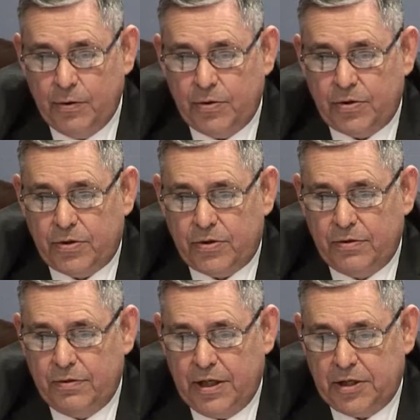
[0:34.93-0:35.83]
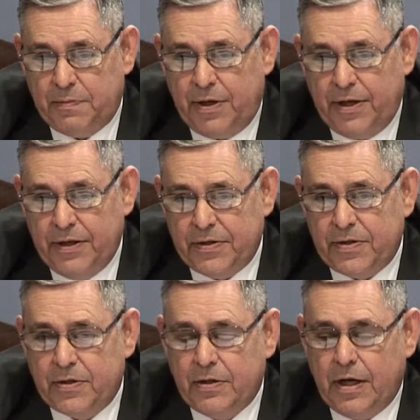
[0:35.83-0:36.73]
Luke's
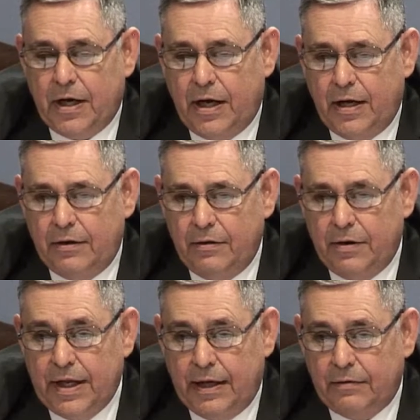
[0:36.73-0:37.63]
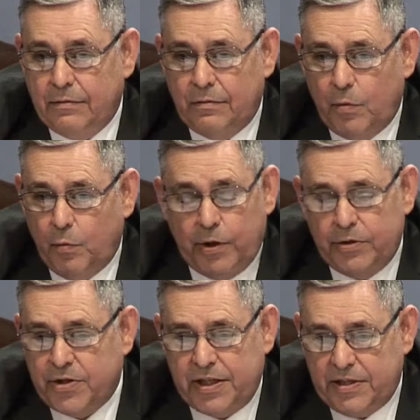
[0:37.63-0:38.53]
experience, that we
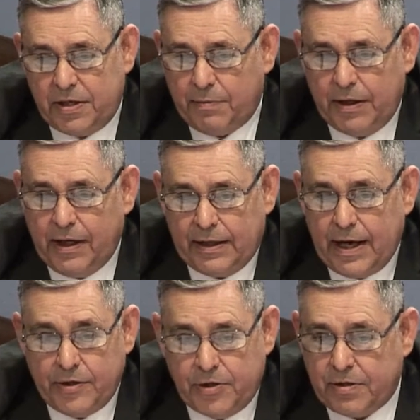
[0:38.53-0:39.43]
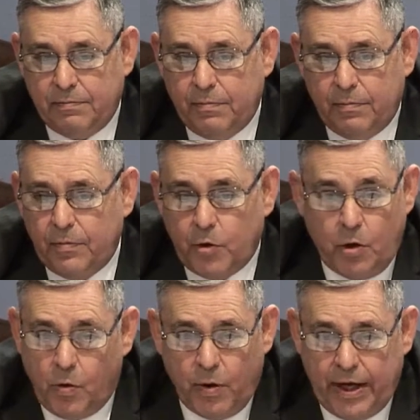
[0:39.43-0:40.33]
could see something like that just
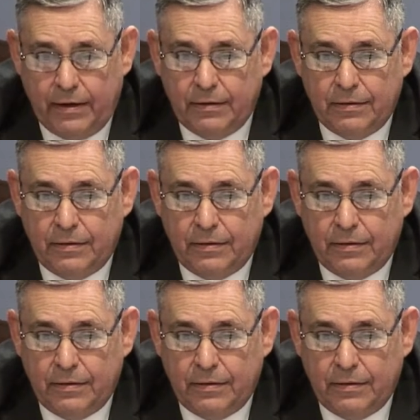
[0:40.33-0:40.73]
go away?